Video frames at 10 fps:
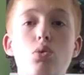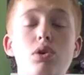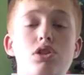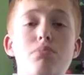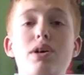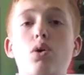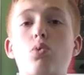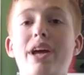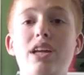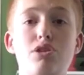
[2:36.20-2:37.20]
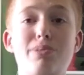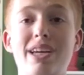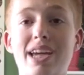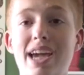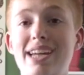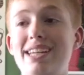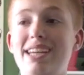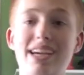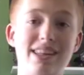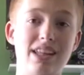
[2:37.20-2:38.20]
with the middle range being
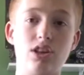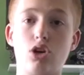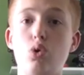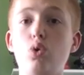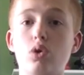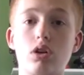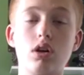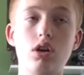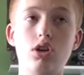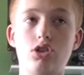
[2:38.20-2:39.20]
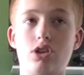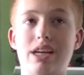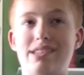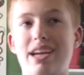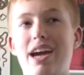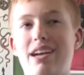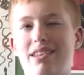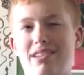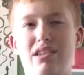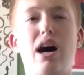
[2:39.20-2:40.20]
80, and then the cooler, should I say, end
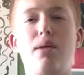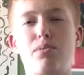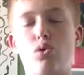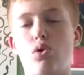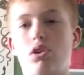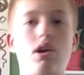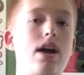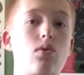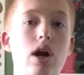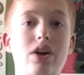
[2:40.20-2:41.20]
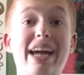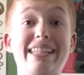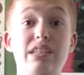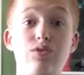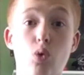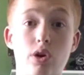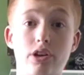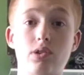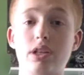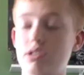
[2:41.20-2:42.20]
of the top corner at around 84
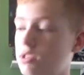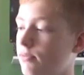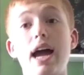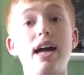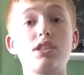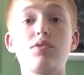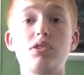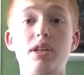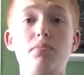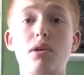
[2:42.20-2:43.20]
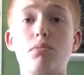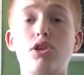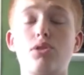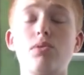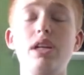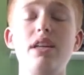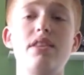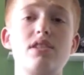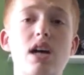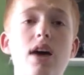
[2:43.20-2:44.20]
degrees. As for tip number 3,
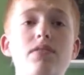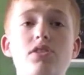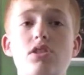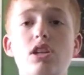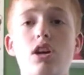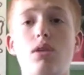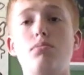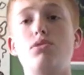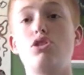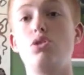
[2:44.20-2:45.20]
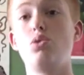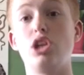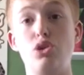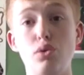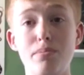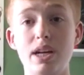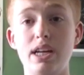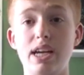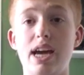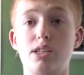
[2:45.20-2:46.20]
this obviously comes to the
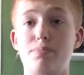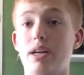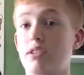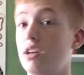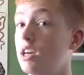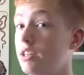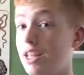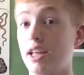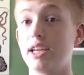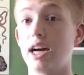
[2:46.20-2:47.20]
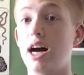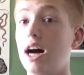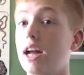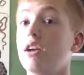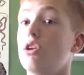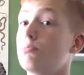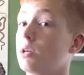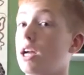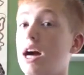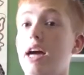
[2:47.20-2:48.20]
humidity aspect. They like it hot,
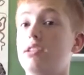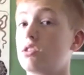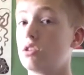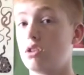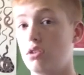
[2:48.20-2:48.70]
but guys,